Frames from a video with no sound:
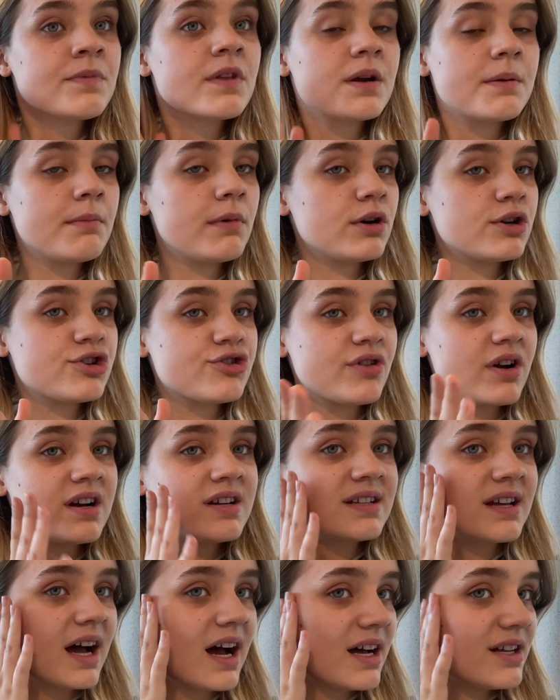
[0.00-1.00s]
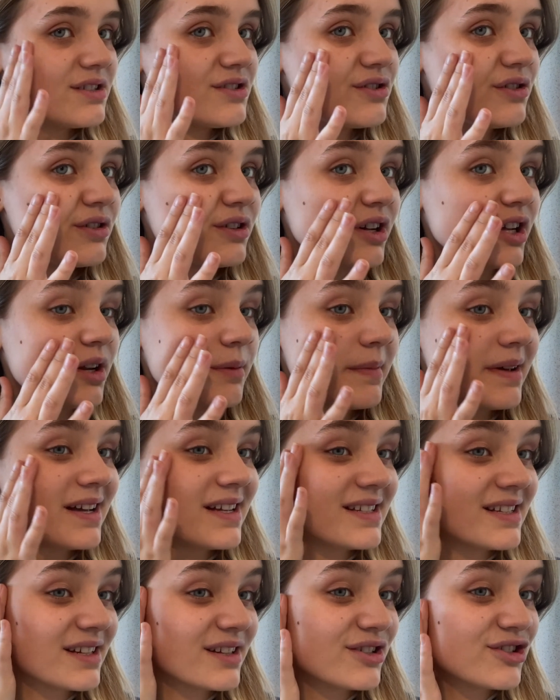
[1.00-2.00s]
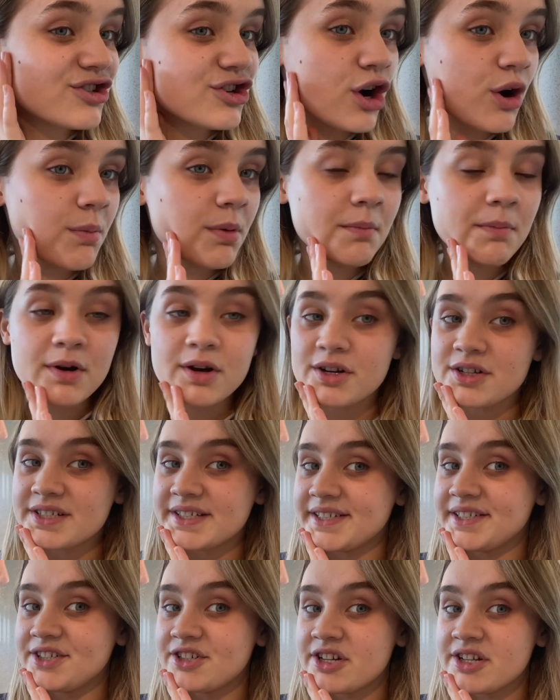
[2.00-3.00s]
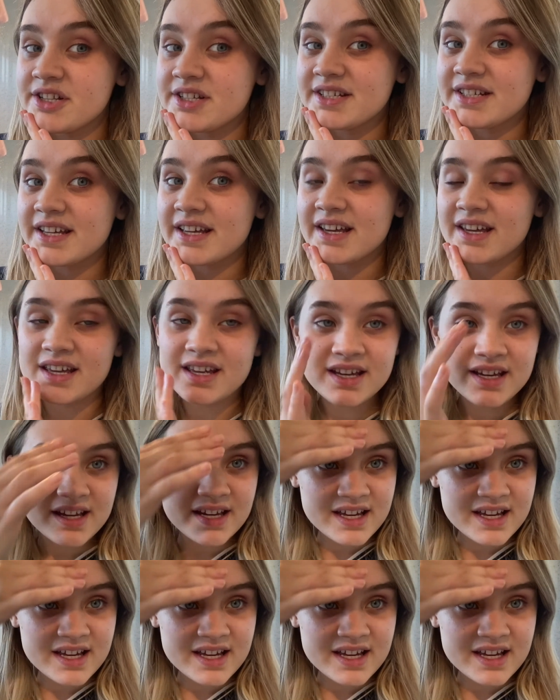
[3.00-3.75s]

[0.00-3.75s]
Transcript: Moisturiser has done an amazing job because, as you can see,